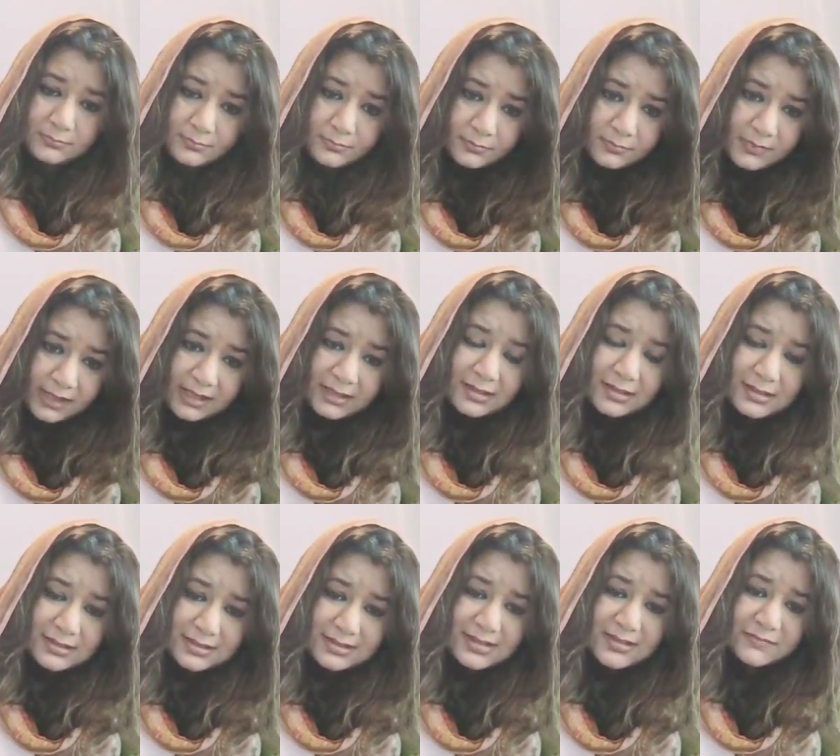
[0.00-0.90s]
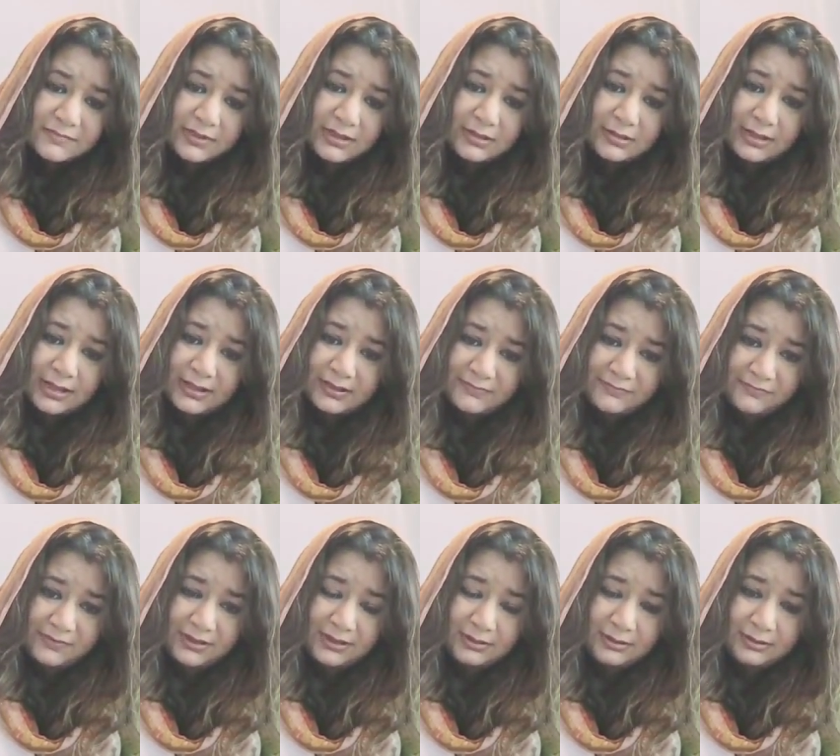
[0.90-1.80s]
And this is where I
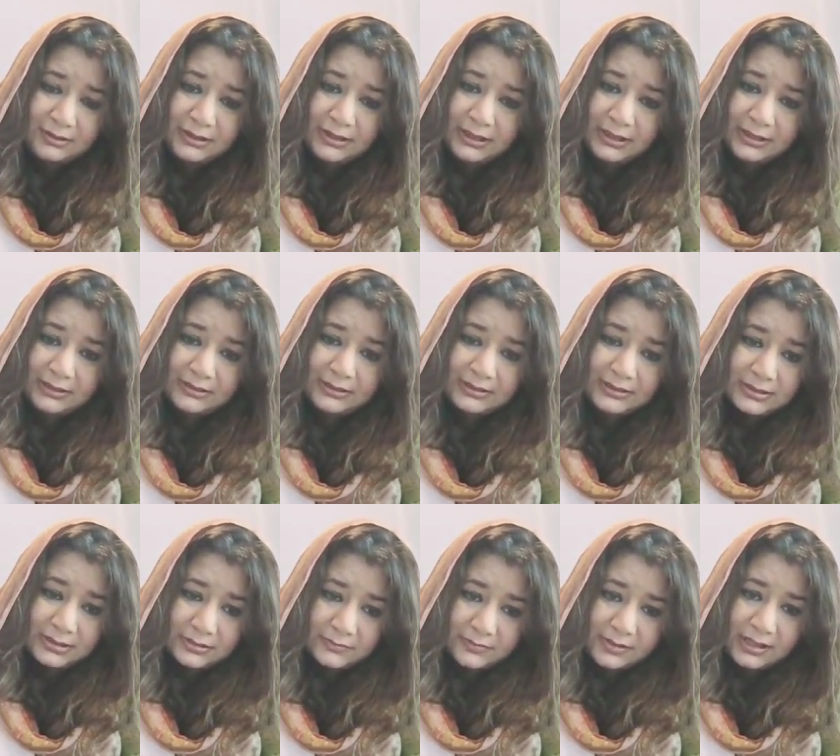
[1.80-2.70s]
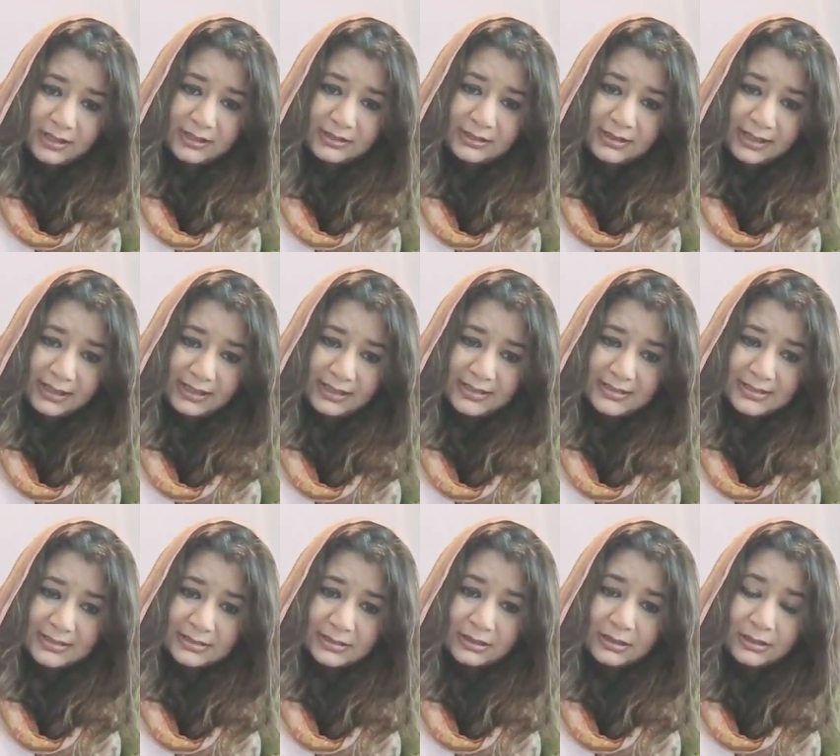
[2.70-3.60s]
feel that Iran
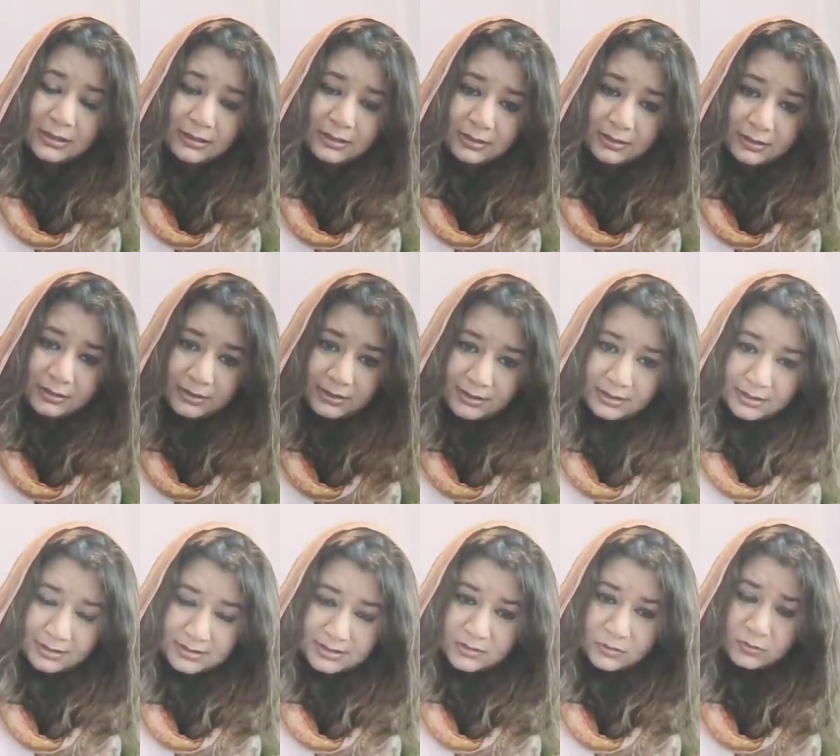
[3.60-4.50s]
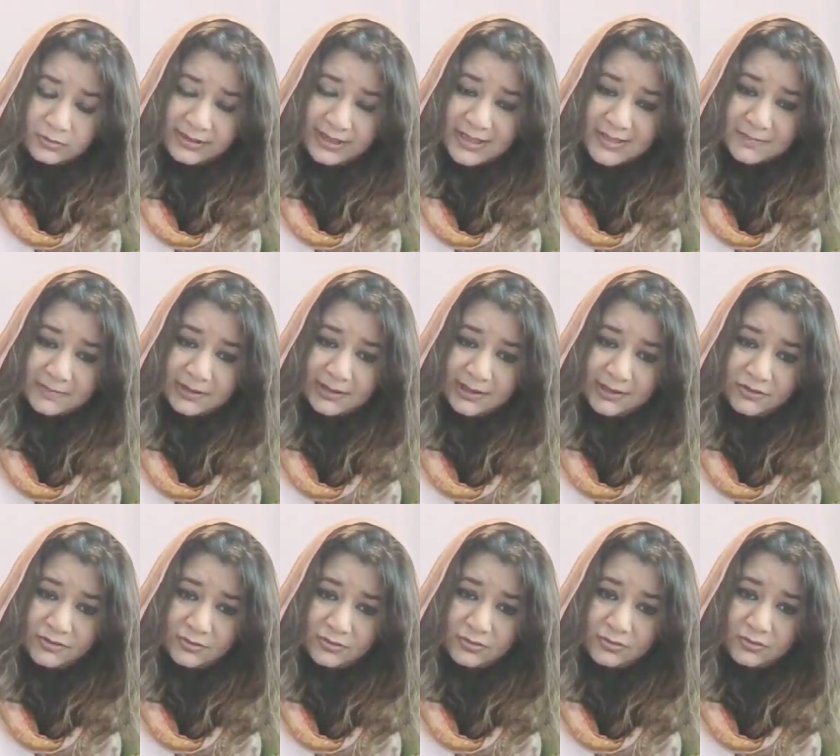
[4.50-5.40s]
has its own
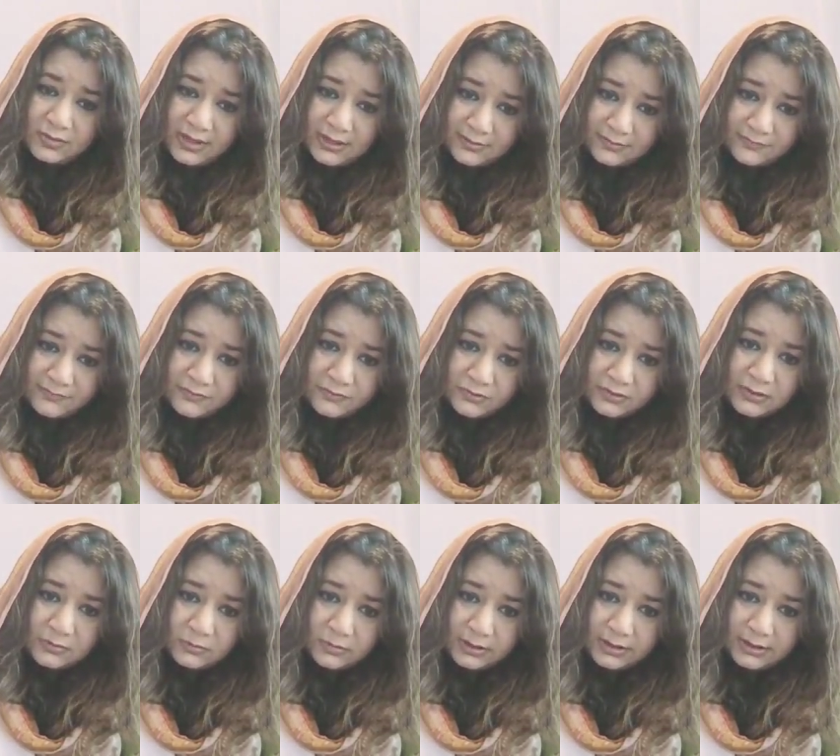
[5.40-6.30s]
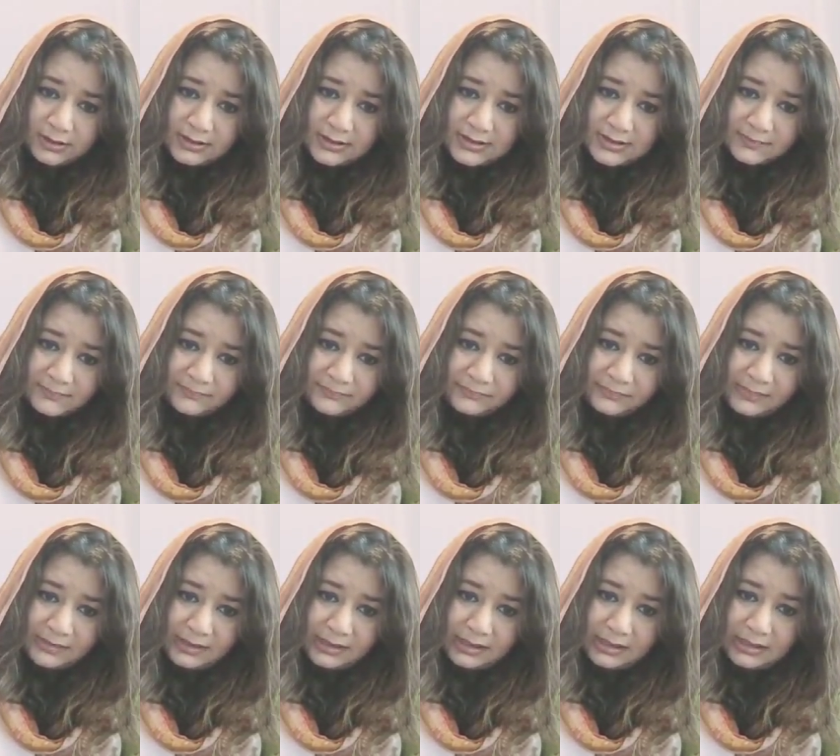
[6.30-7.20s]
explanation to give to the world.
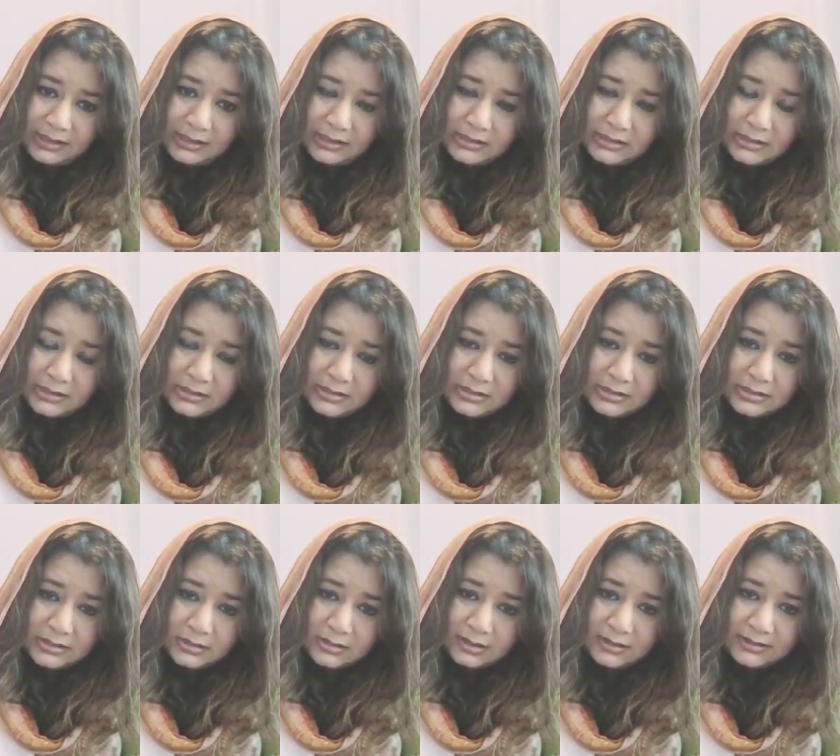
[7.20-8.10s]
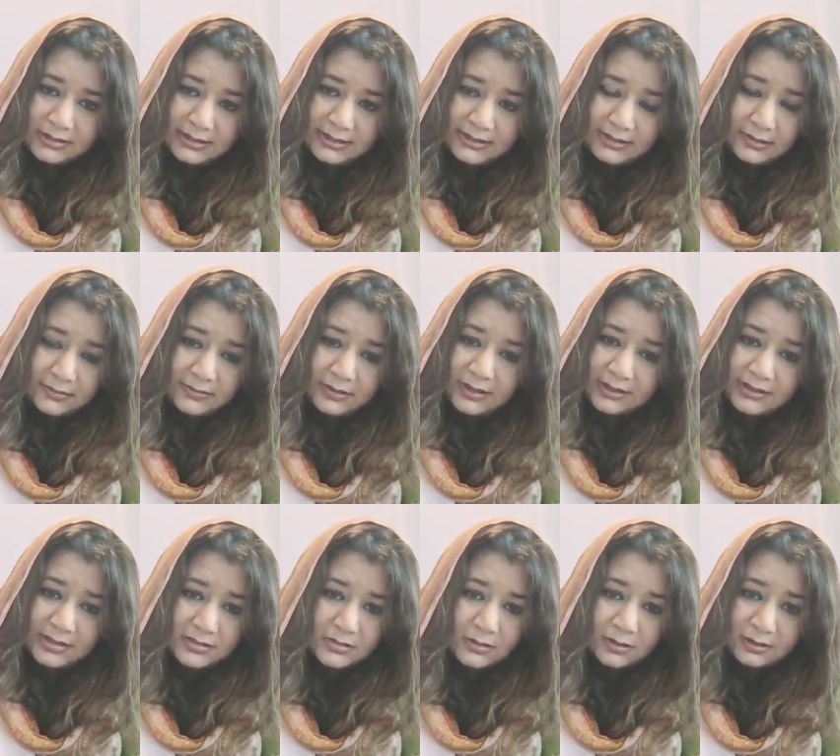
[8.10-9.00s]
And it is not that Iran
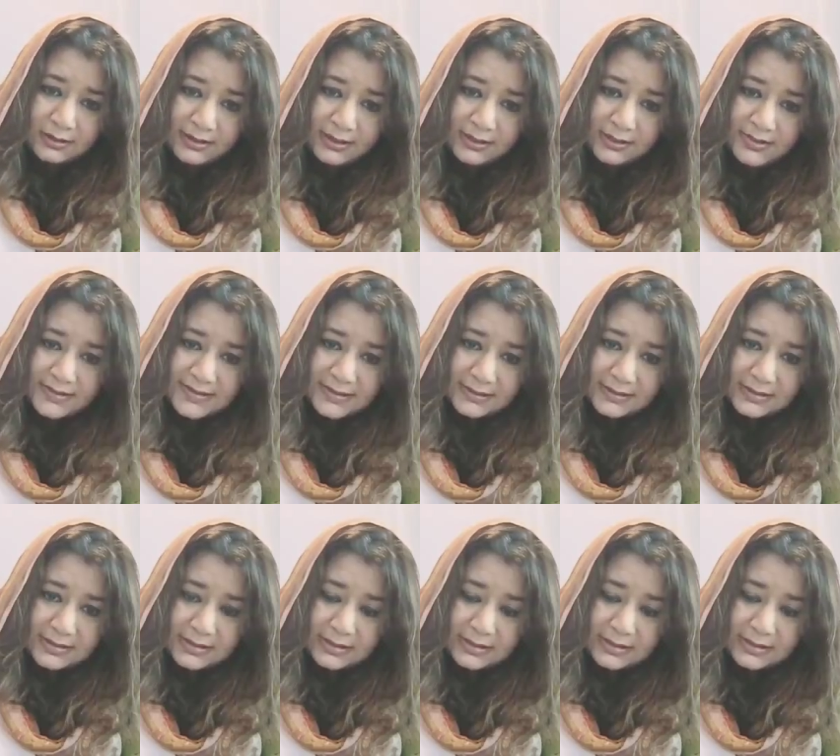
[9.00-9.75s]
is all innocent.